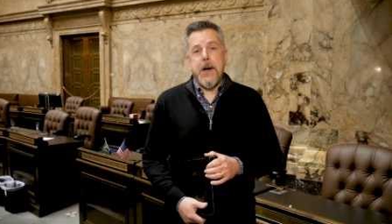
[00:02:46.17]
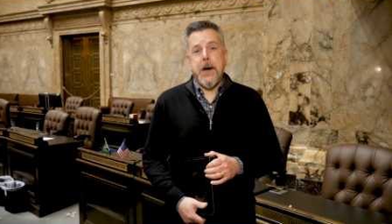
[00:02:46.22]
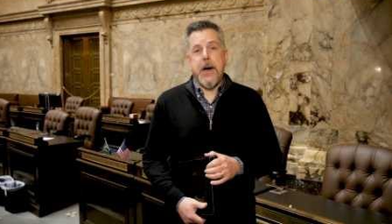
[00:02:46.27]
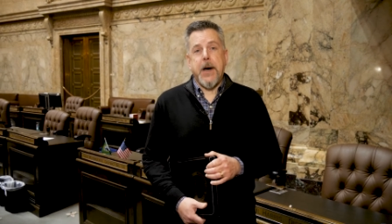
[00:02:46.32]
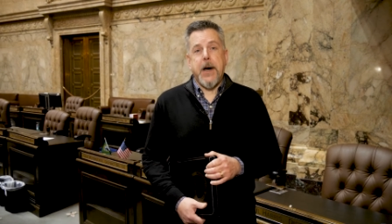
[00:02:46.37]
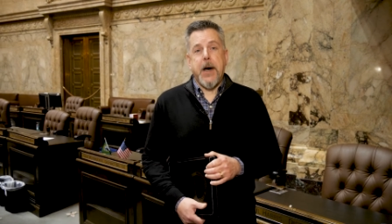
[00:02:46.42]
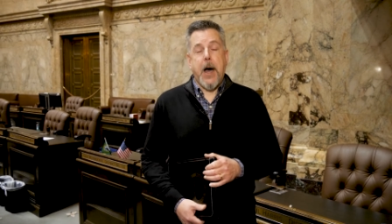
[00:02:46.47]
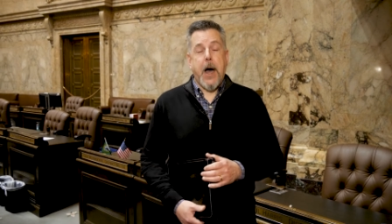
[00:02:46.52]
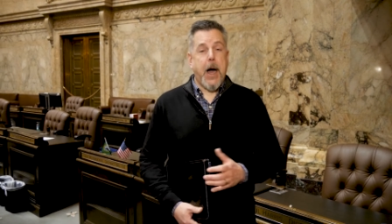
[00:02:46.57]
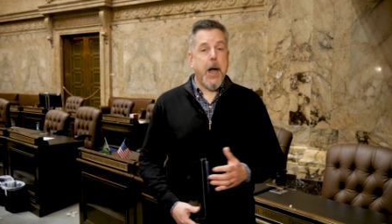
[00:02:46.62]

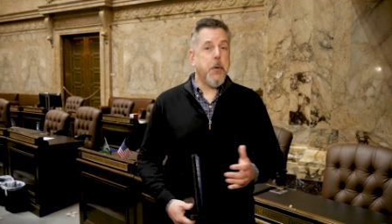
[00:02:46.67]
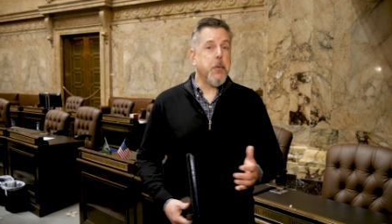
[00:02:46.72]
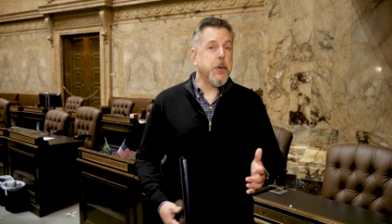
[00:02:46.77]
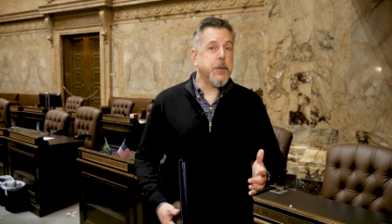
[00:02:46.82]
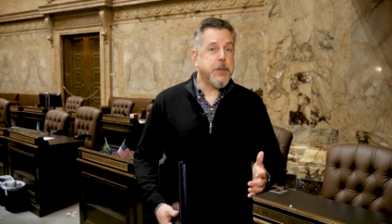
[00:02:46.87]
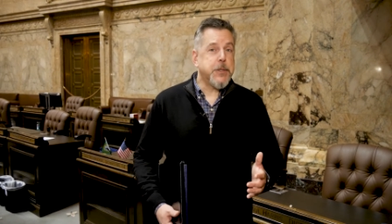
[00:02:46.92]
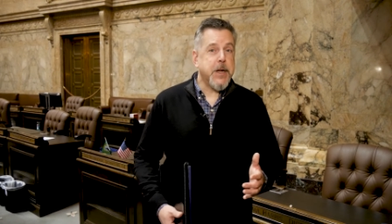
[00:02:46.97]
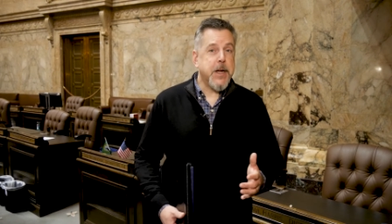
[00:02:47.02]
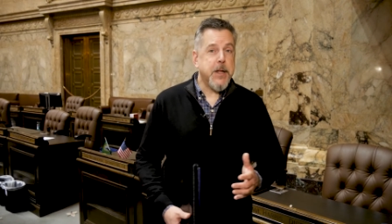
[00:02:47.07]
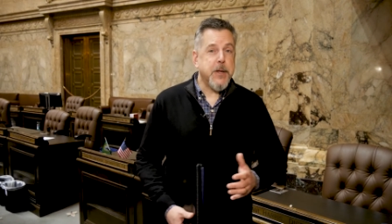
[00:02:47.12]
I
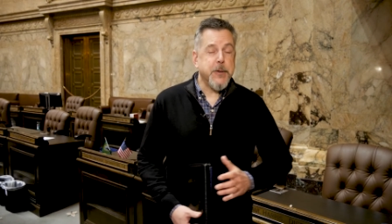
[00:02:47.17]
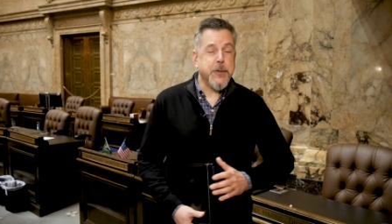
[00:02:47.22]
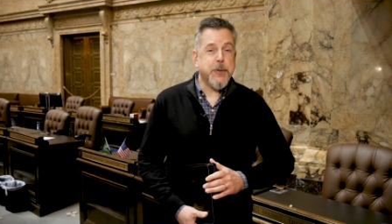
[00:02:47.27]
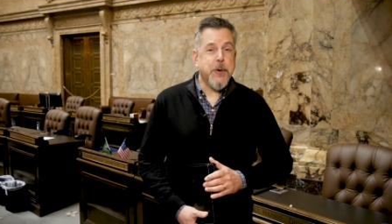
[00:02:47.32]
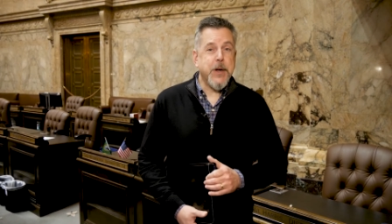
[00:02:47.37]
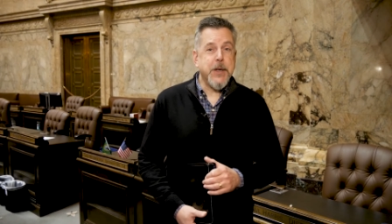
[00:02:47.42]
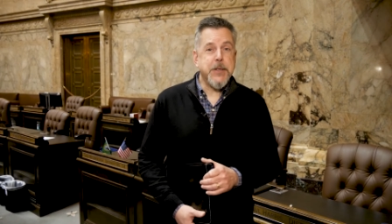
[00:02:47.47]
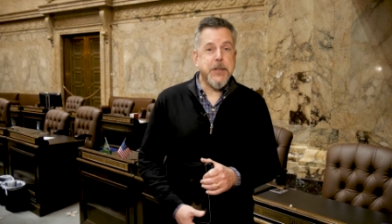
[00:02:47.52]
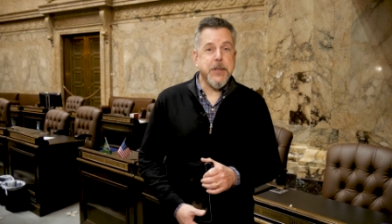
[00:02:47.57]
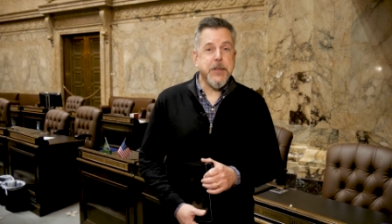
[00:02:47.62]
would say there's
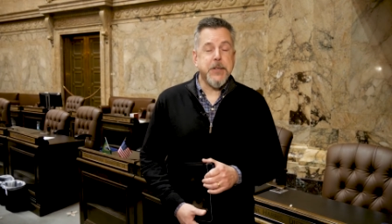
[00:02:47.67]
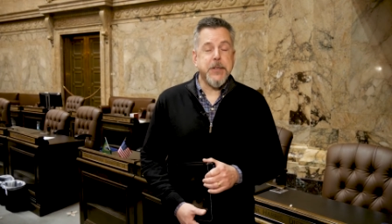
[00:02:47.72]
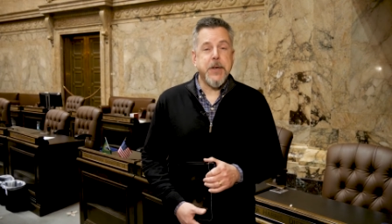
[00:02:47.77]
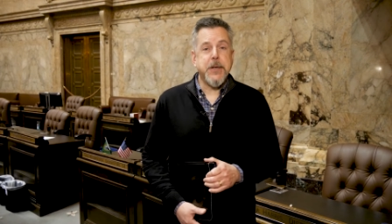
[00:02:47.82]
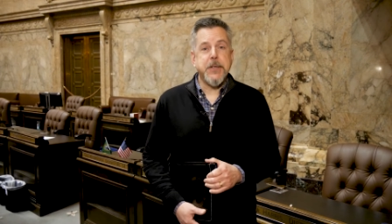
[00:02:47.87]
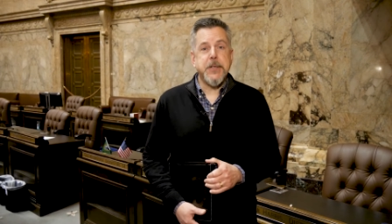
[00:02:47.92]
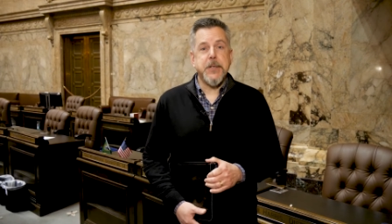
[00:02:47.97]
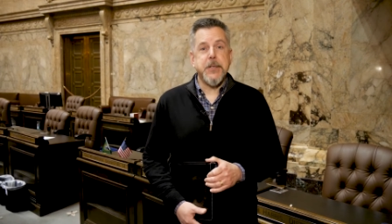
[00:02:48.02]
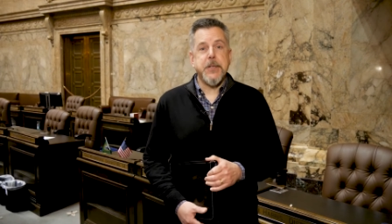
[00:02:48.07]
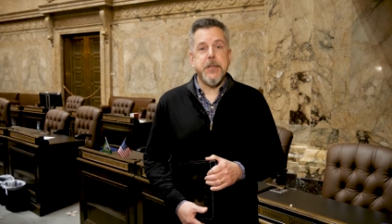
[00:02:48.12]
great
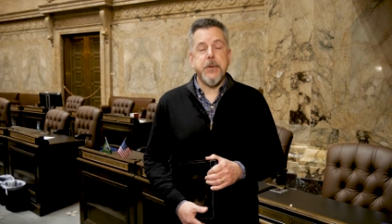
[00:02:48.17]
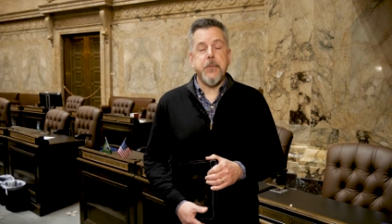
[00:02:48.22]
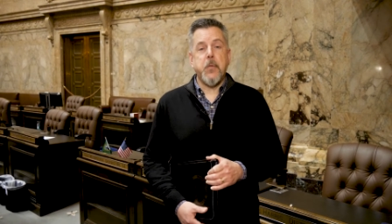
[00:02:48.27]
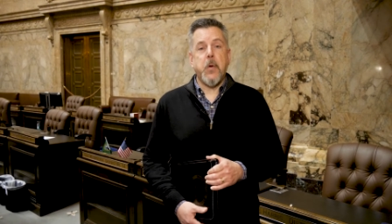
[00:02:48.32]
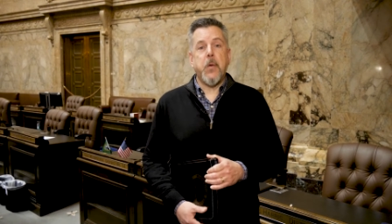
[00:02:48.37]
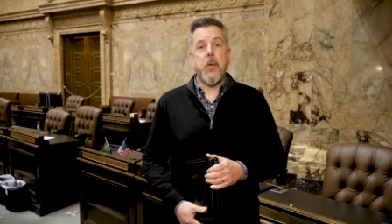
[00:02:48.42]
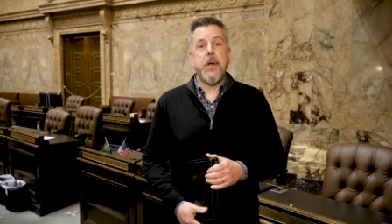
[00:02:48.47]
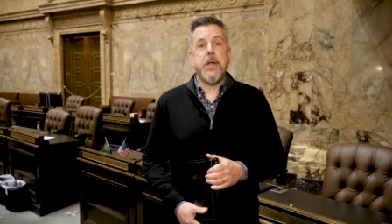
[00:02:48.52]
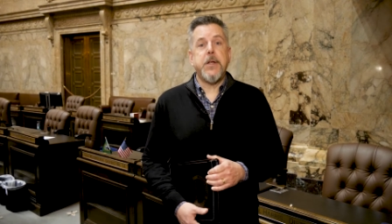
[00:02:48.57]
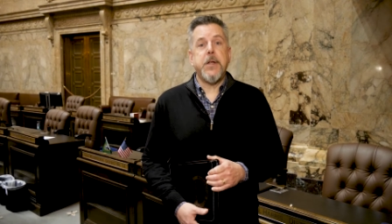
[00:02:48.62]
successes in
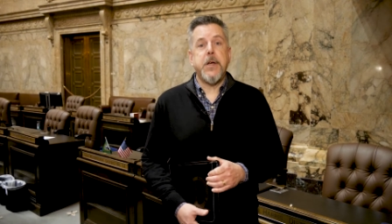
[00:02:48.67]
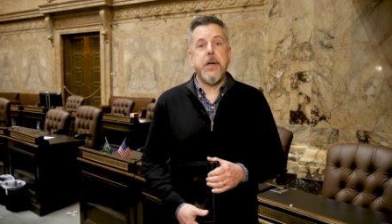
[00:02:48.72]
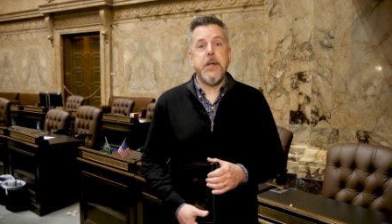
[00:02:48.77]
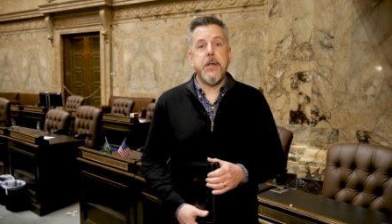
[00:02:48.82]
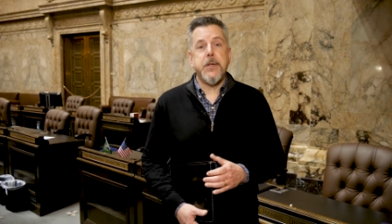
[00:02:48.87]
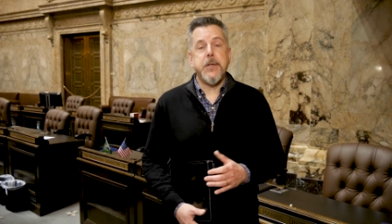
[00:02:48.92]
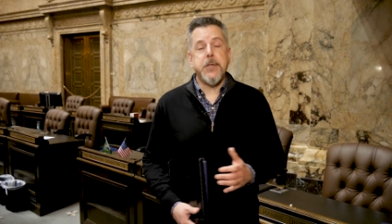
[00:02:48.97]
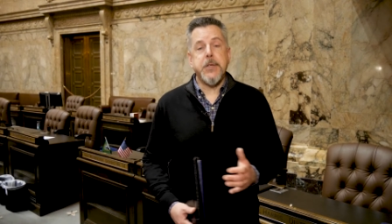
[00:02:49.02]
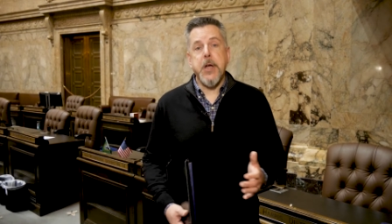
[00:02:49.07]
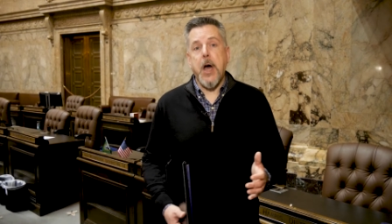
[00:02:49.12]
what we did
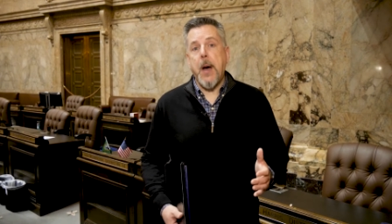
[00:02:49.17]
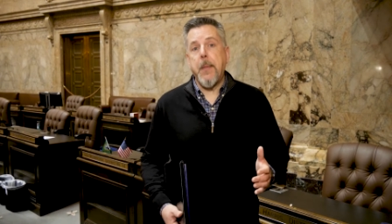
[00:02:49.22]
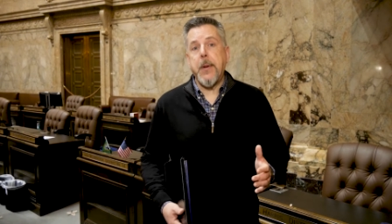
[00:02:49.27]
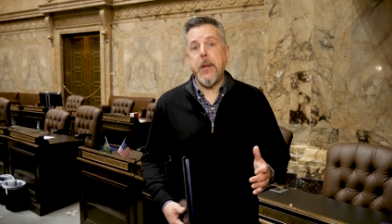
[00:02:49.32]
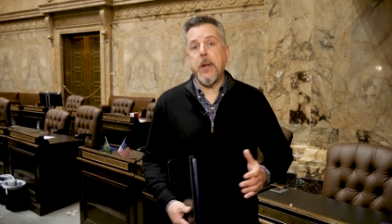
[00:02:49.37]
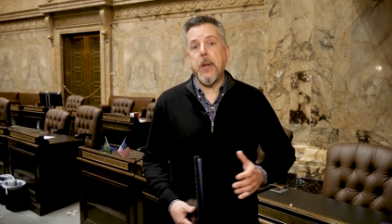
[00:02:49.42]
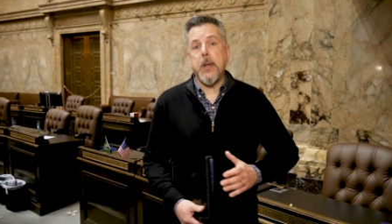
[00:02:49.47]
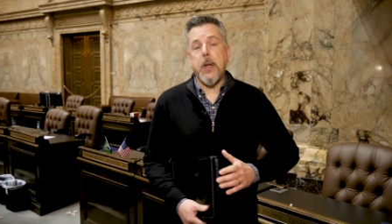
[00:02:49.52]
in stopping a